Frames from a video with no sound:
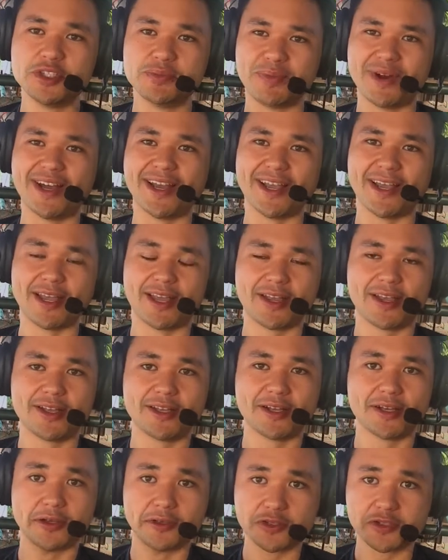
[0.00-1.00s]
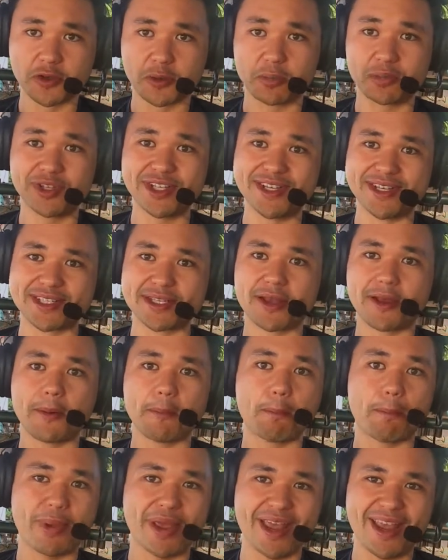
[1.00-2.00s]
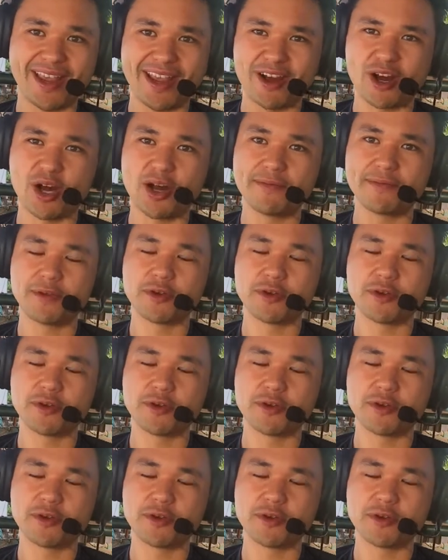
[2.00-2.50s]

bite. So please, pay off